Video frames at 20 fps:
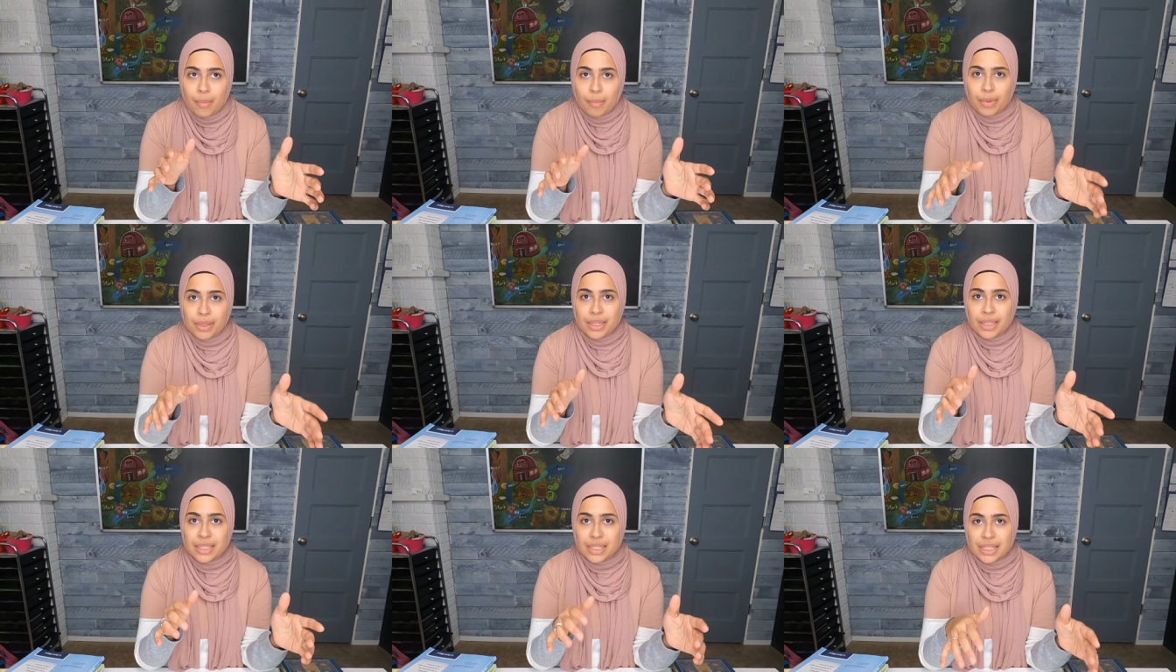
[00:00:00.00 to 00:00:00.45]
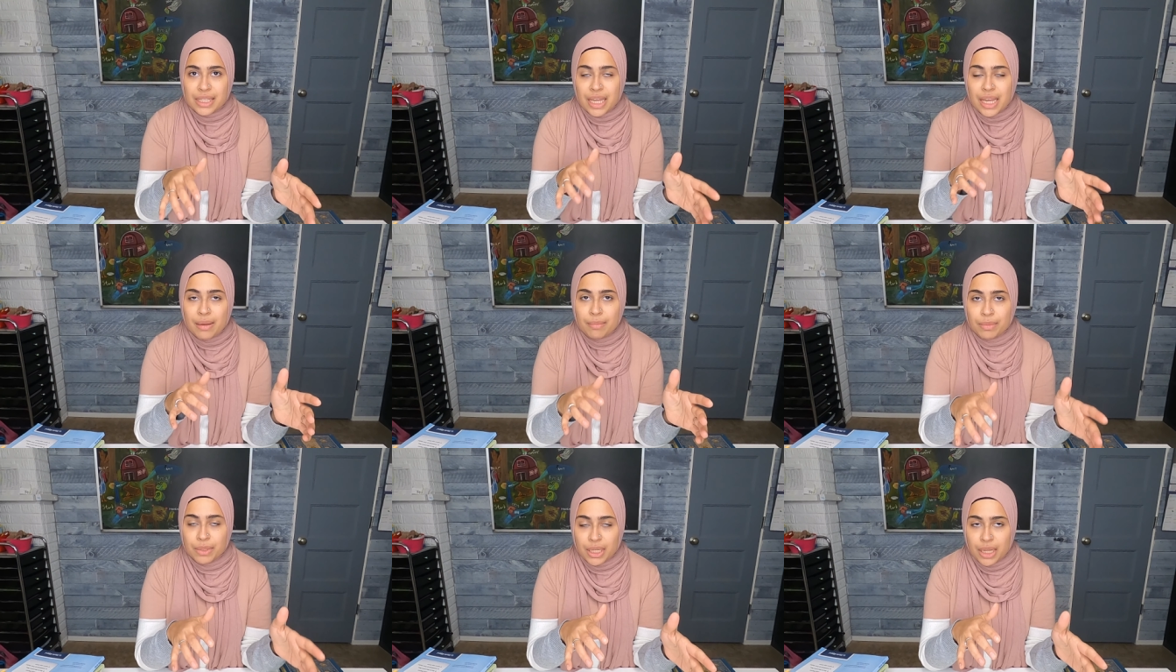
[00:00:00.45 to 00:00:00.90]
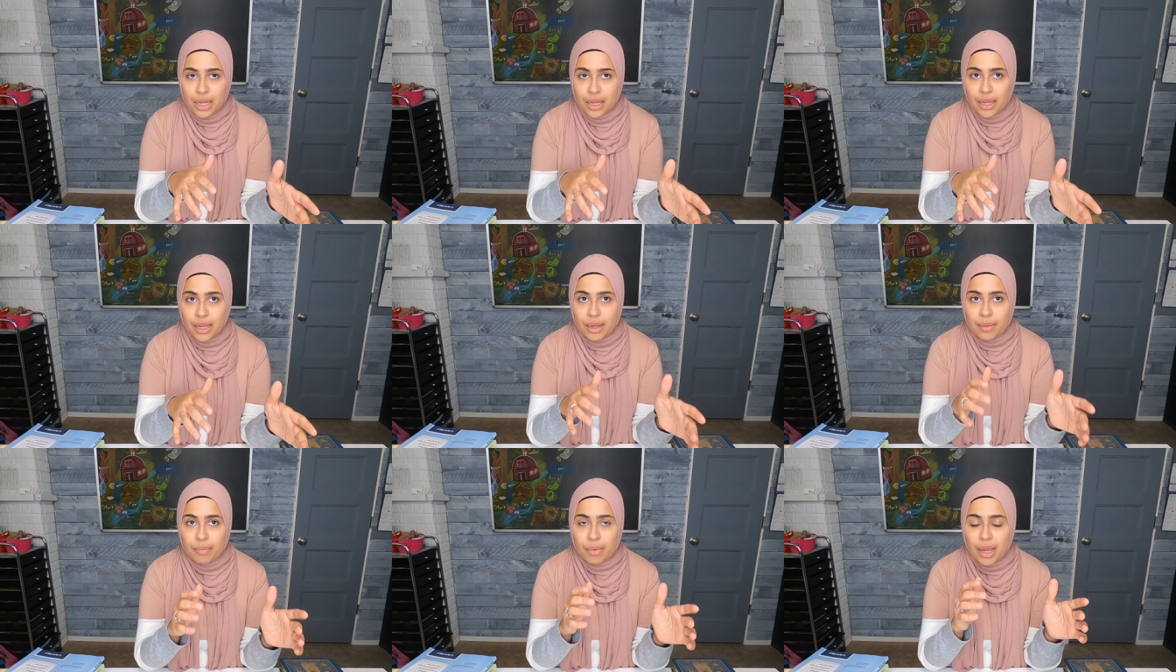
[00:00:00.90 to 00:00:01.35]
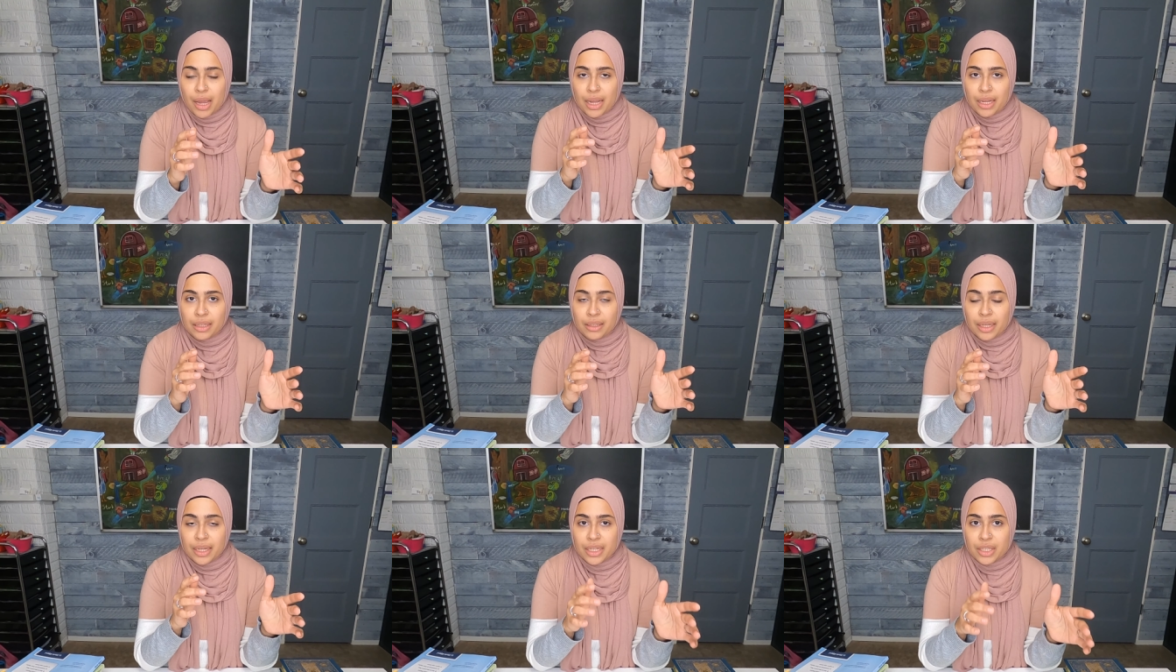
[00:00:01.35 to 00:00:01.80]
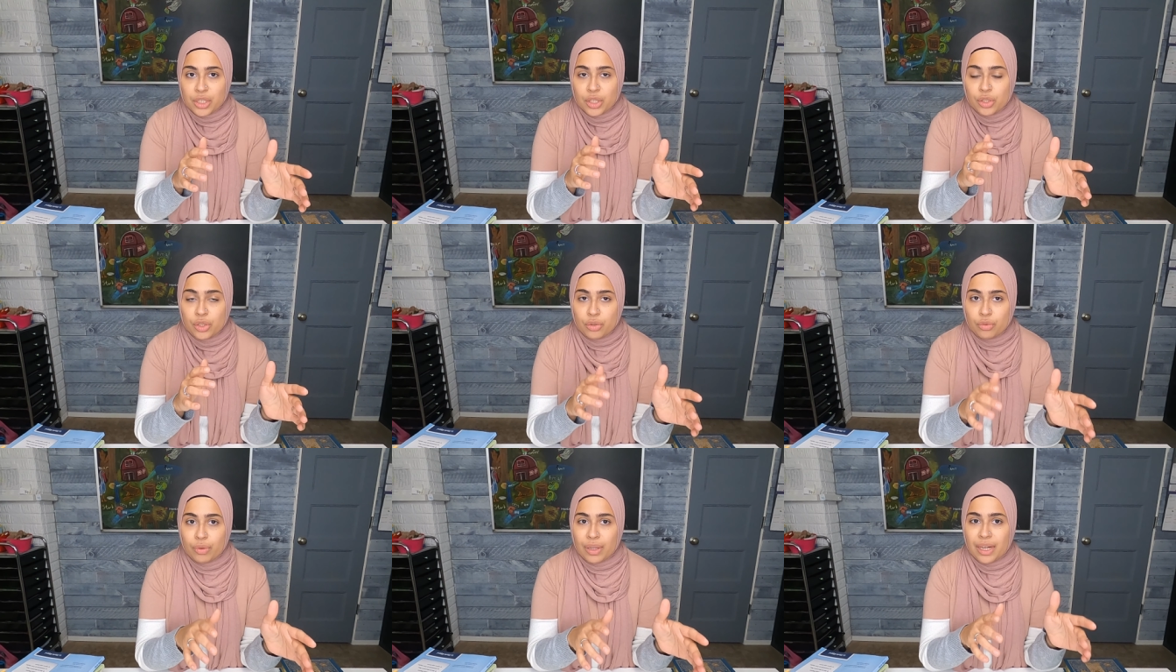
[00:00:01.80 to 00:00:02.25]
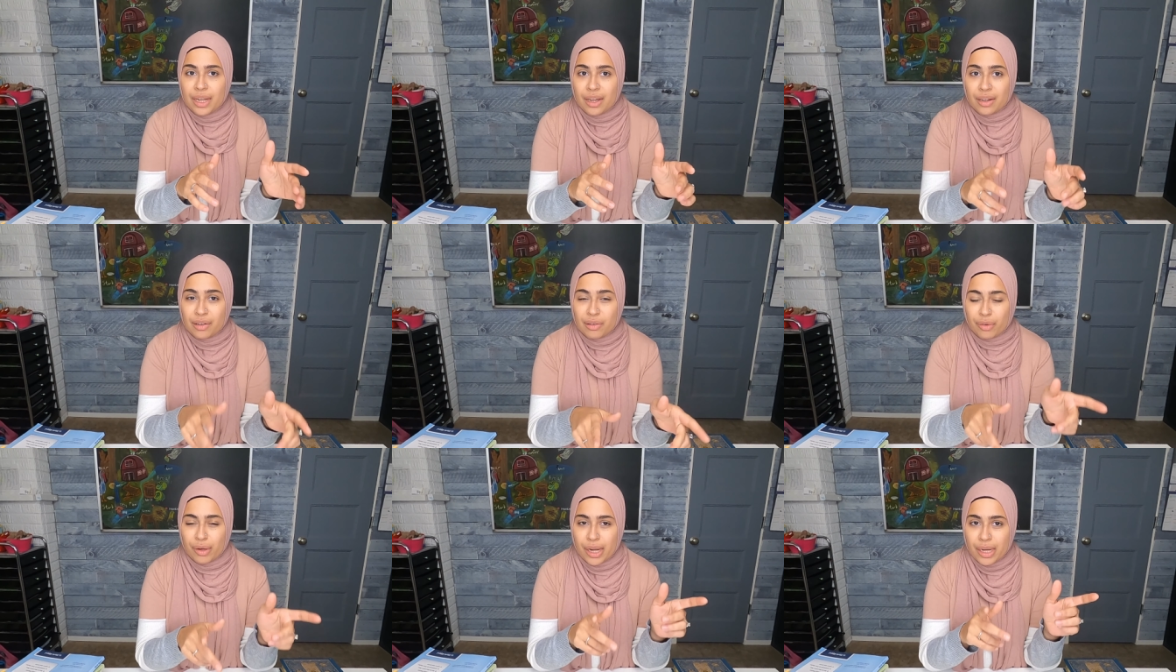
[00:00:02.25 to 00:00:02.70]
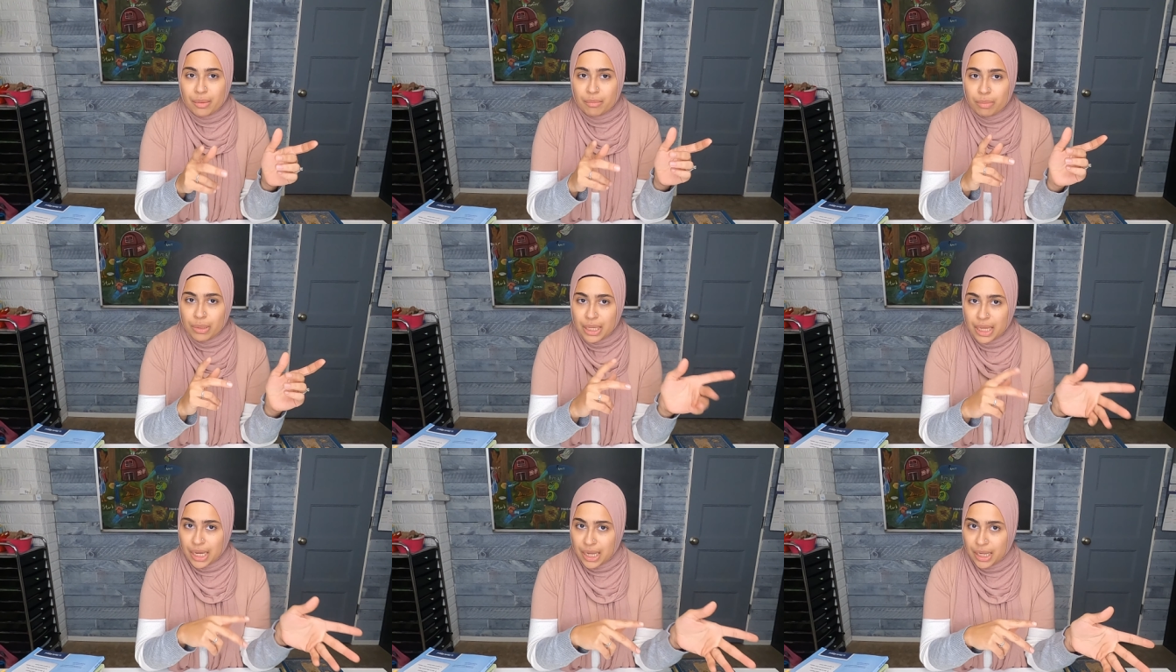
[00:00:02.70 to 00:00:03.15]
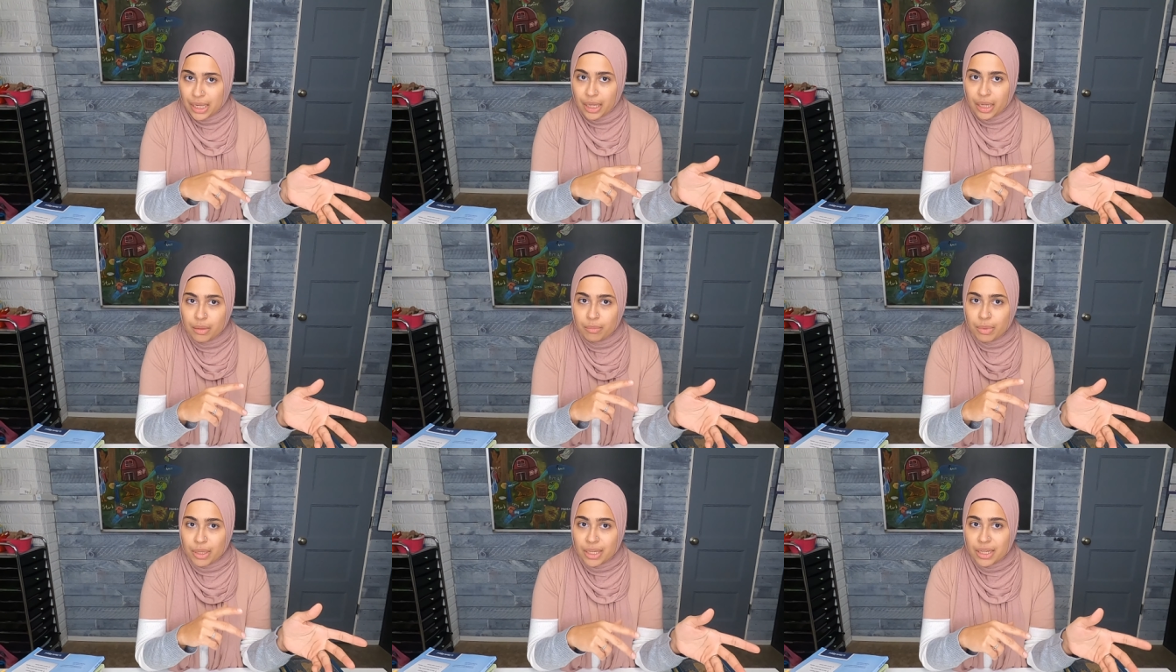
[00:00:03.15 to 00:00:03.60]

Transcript: but at the same time I like to do it a grade behind,